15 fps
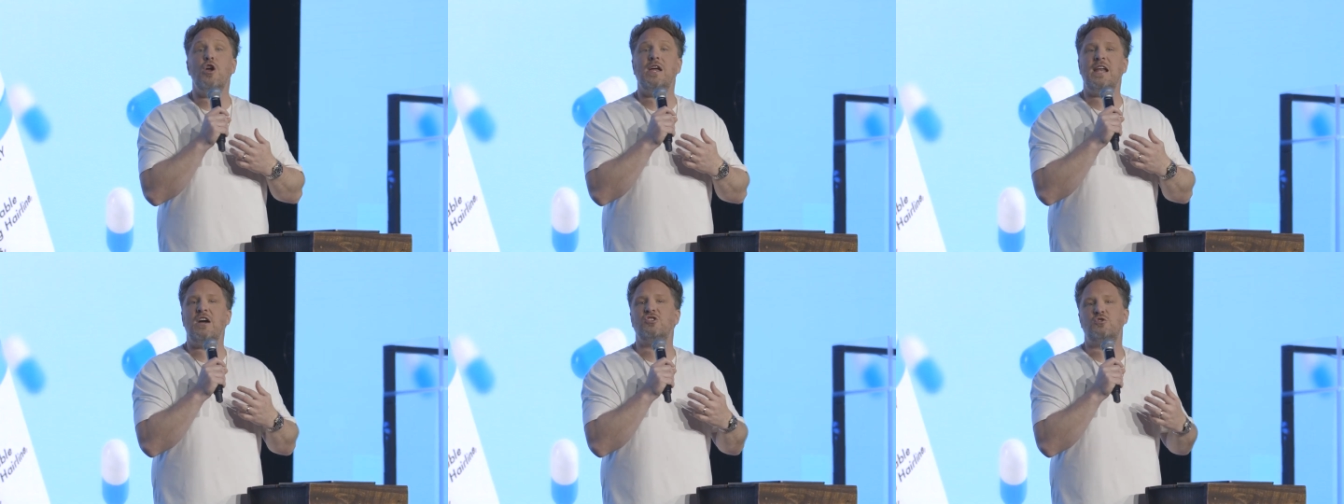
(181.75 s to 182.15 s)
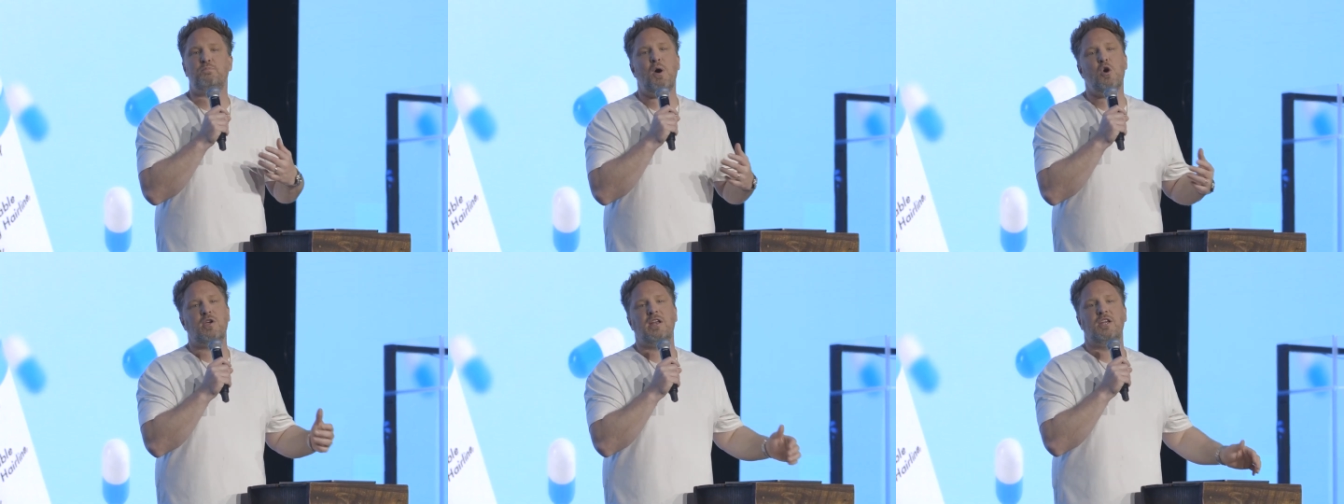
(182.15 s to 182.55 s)
and
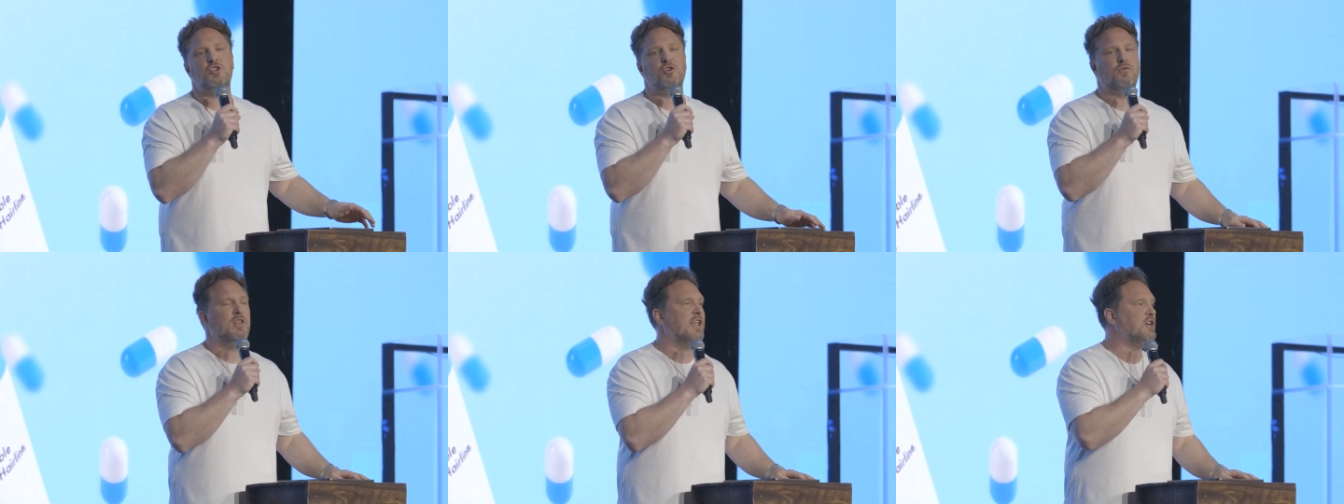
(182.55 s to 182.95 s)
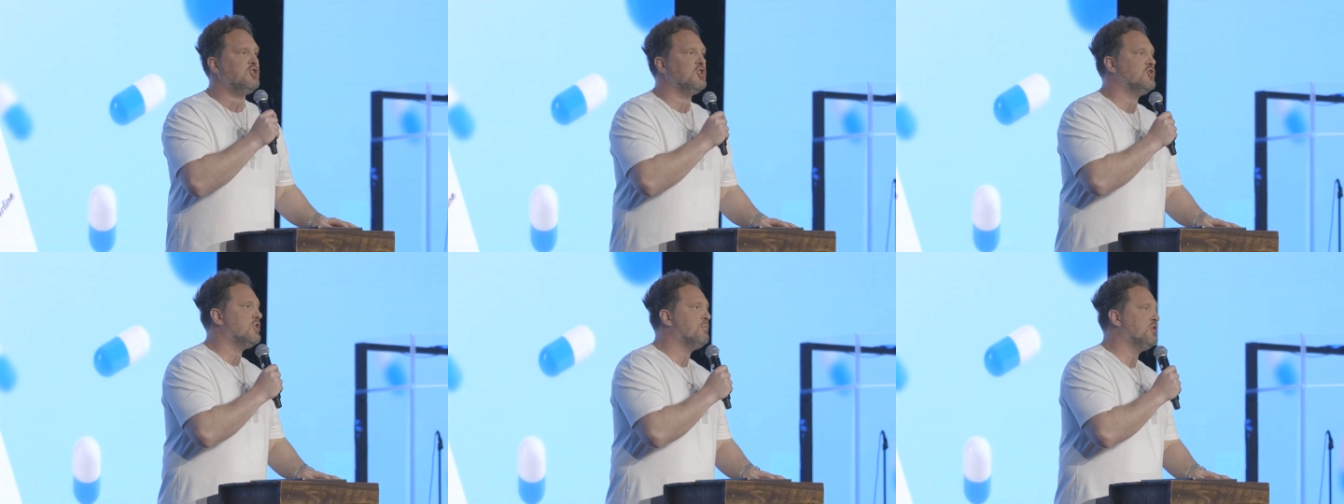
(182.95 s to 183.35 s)
outspoken in your
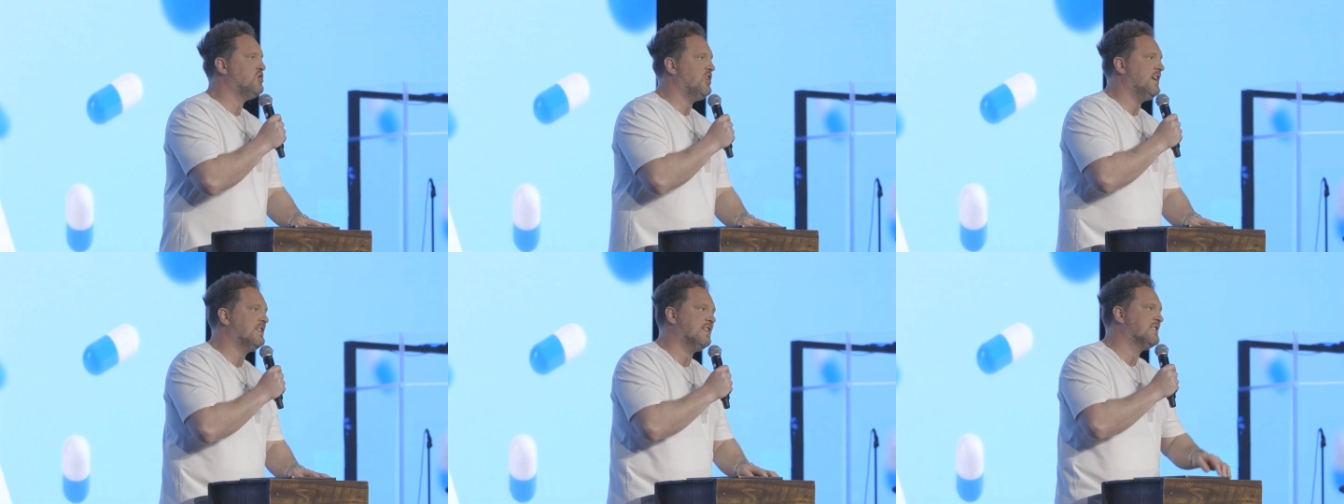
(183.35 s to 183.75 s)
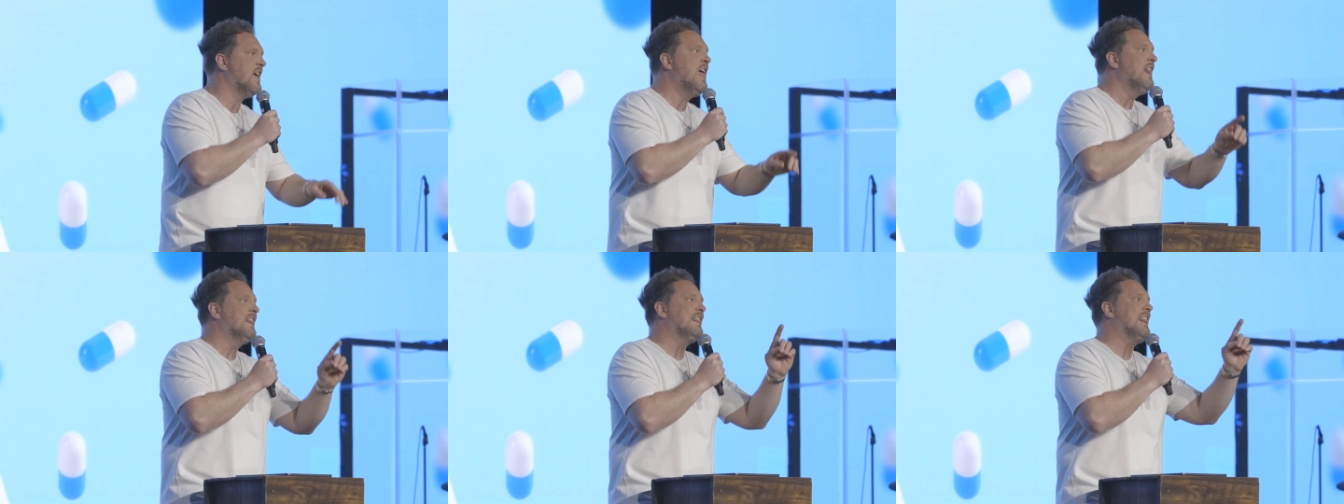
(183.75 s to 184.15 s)
relationship with Jesus,
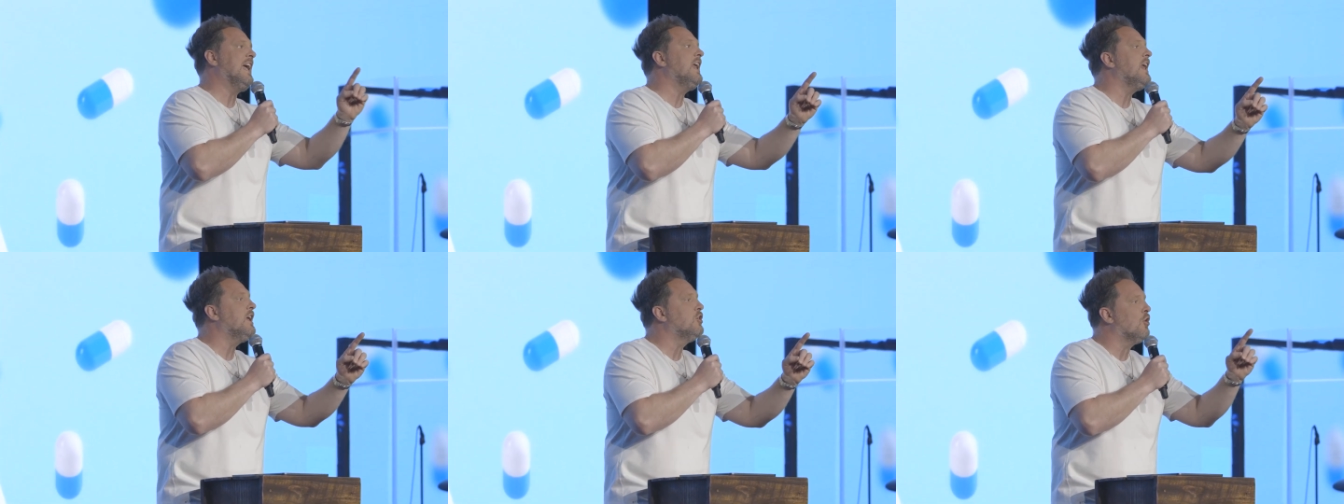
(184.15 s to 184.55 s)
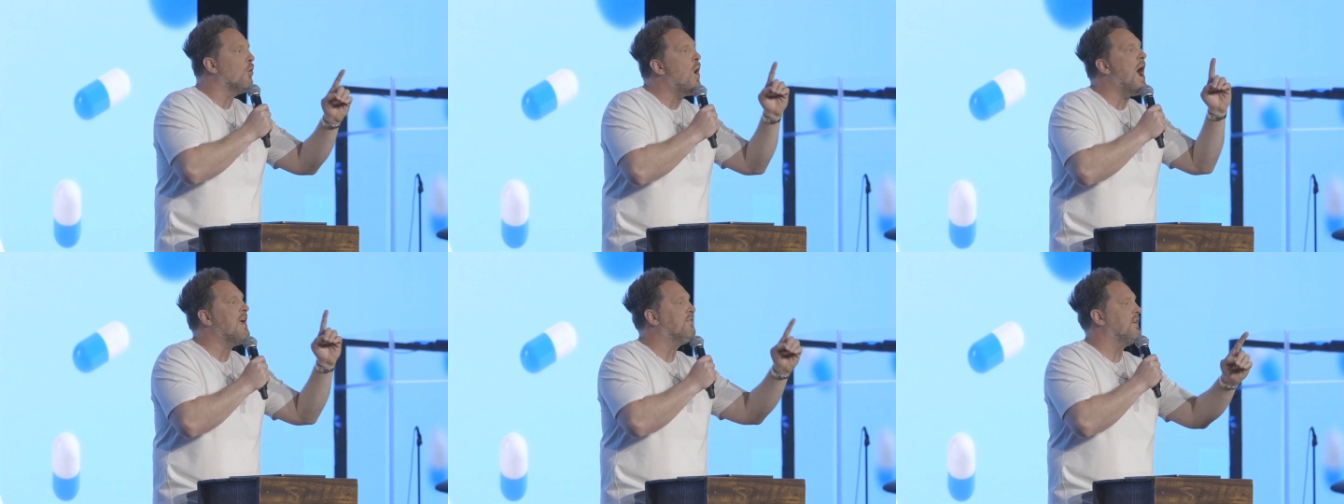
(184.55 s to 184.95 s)
leading your
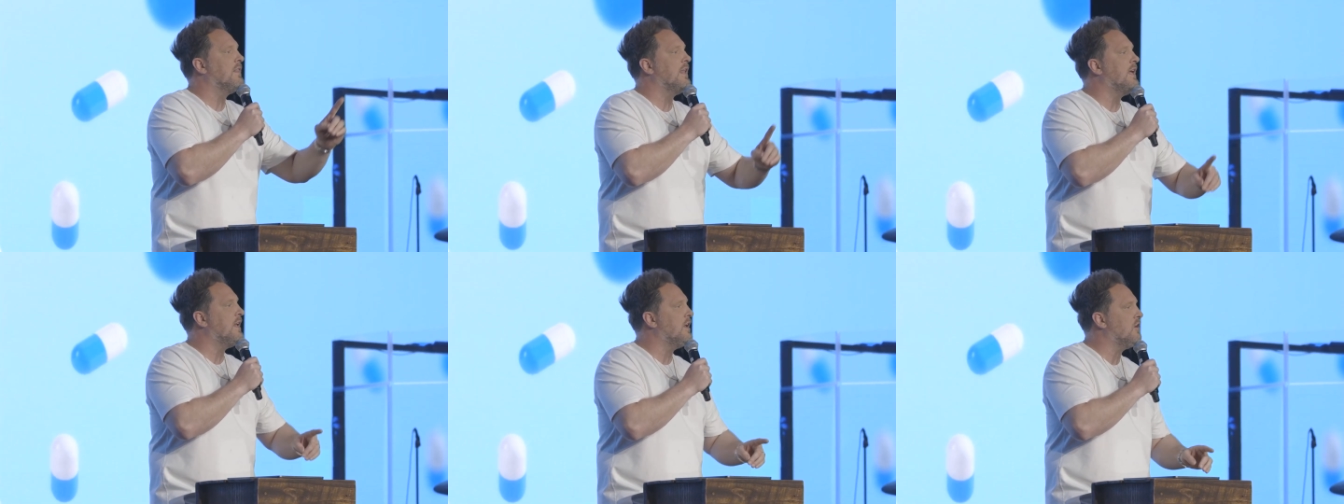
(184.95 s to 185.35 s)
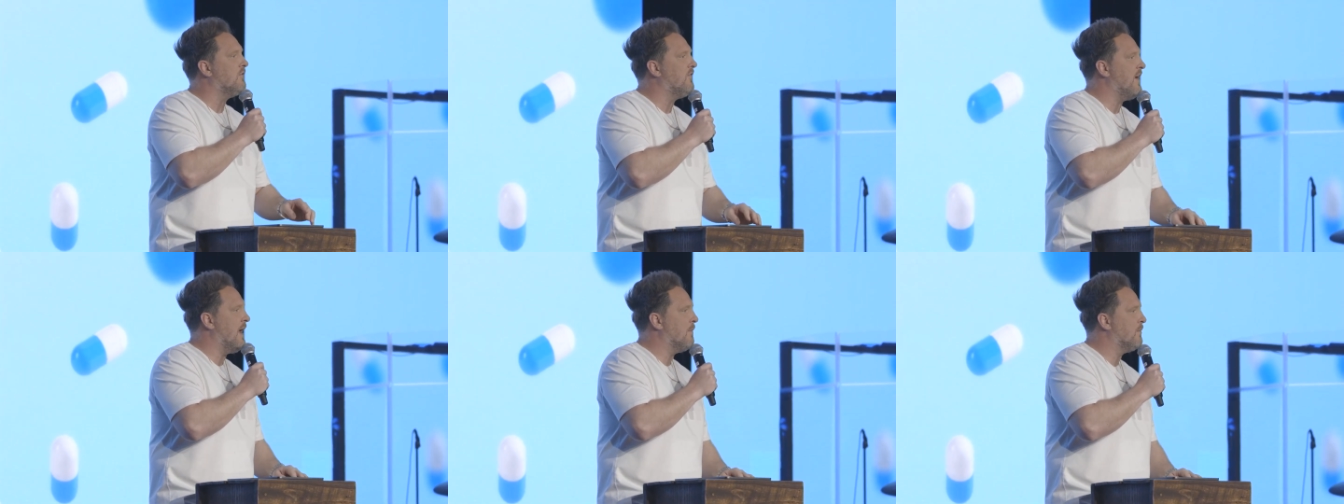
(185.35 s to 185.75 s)
wife and leading your
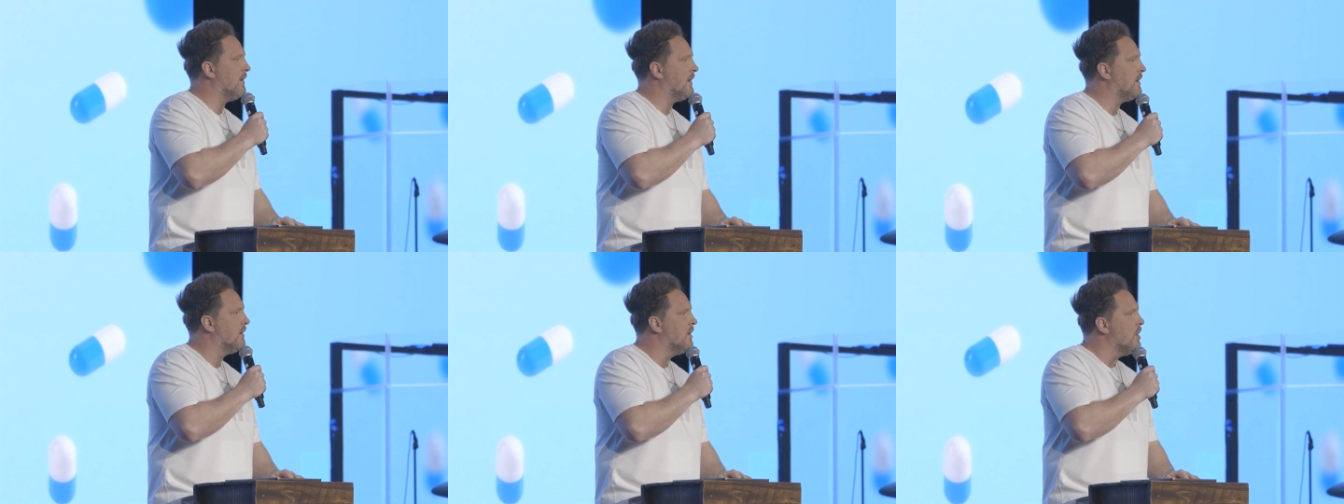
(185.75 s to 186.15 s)
family.